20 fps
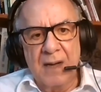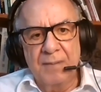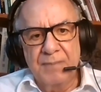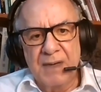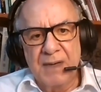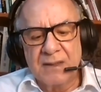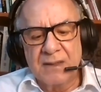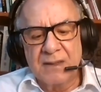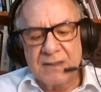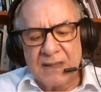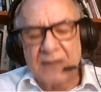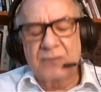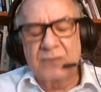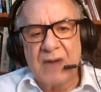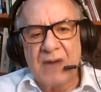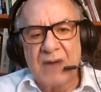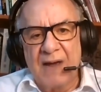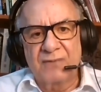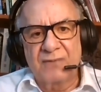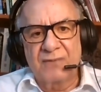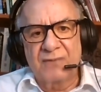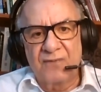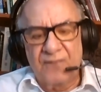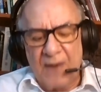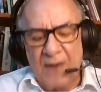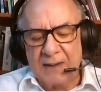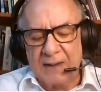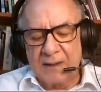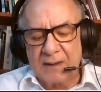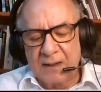means that we have to
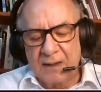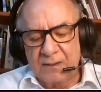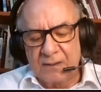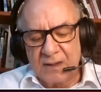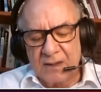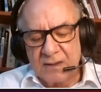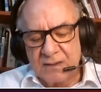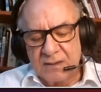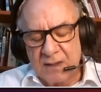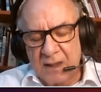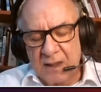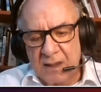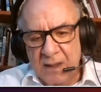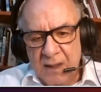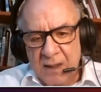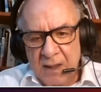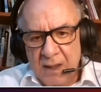fight at these uh,